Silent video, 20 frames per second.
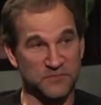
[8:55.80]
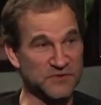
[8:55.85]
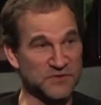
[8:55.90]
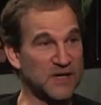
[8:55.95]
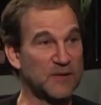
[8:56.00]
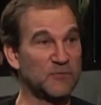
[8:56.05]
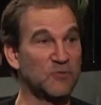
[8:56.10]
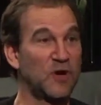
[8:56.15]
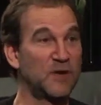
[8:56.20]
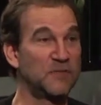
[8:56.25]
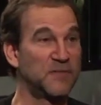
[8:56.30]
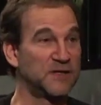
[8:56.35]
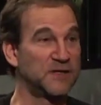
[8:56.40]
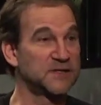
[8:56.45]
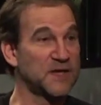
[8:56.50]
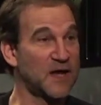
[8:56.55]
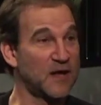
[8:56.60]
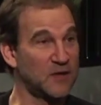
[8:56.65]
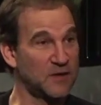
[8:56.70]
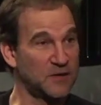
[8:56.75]
samurai
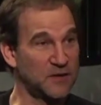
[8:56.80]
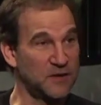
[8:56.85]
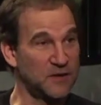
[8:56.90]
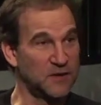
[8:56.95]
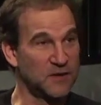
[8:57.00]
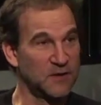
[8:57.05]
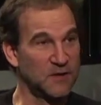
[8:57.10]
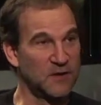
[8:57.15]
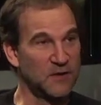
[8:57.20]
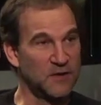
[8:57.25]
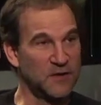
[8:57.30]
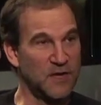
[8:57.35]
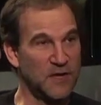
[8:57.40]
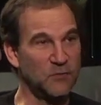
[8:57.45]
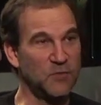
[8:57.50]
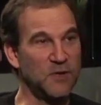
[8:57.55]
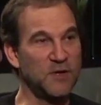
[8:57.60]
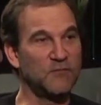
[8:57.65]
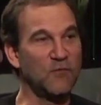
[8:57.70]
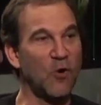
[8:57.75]
mentality.
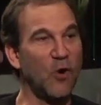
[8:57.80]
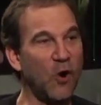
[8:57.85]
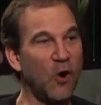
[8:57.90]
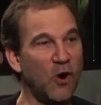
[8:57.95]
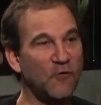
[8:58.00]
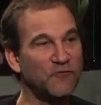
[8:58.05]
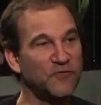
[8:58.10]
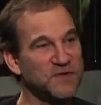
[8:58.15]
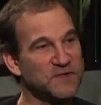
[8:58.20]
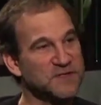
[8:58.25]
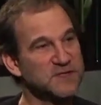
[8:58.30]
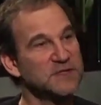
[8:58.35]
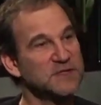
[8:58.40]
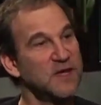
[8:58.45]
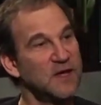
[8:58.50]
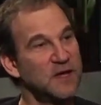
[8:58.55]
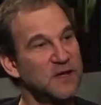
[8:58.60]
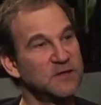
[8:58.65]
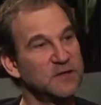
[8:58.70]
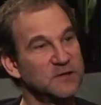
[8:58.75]
And we have often
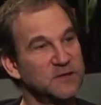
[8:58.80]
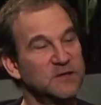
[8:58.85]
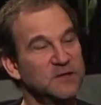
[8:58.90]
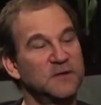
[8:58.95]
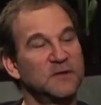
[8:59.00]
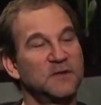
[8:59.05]
said